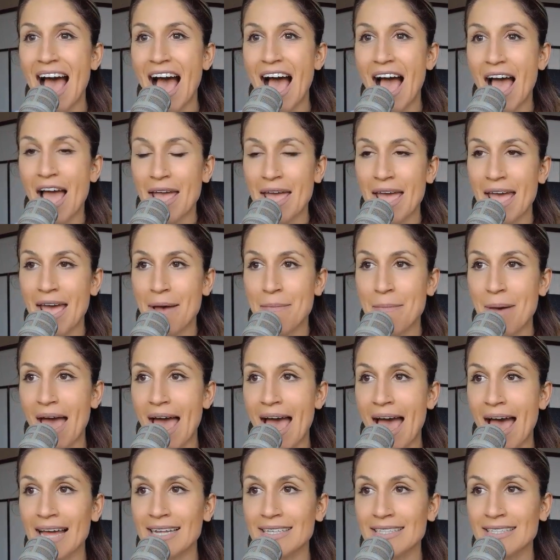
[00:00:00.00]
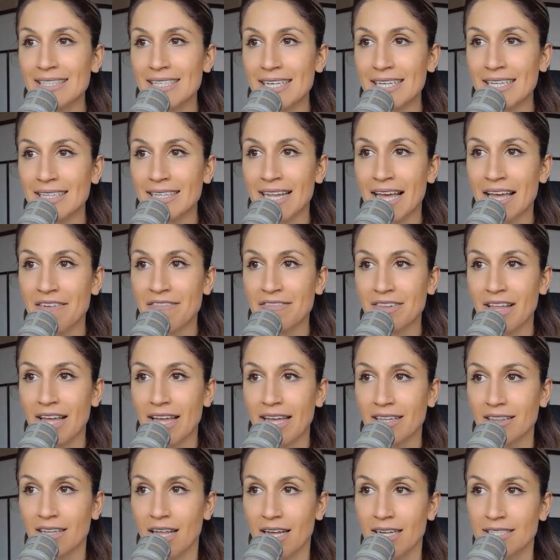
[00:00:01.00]
I am at Life
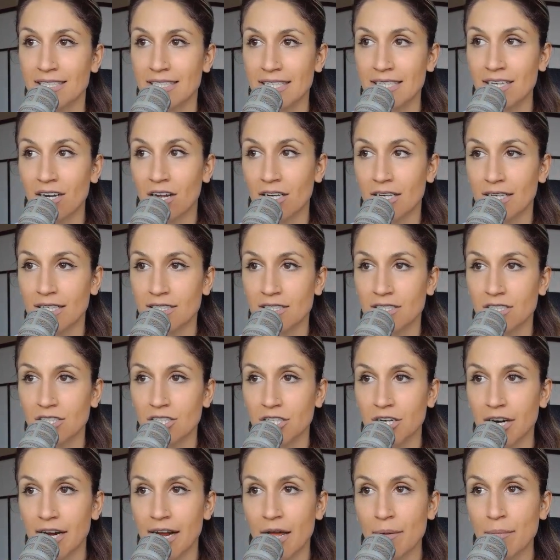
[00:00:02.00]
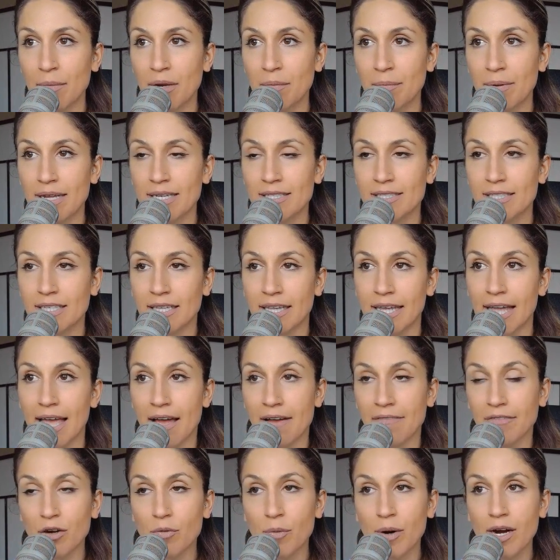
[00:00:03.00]
Like London on Instagram and basically
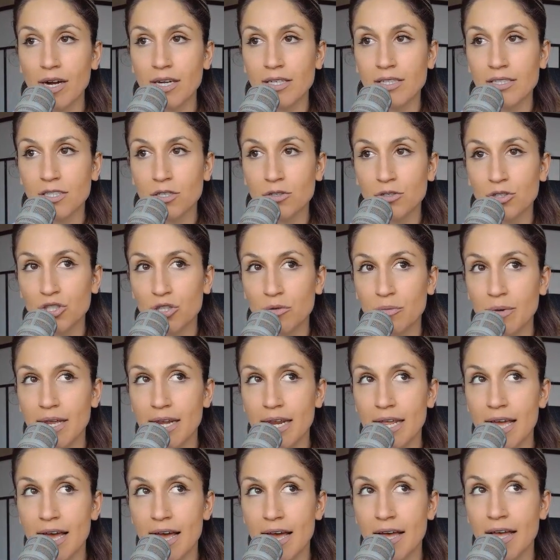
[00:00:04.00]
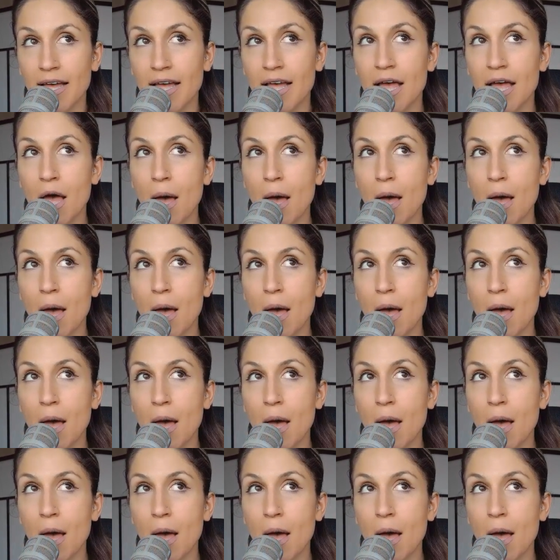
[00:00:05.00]
everywhere on social media,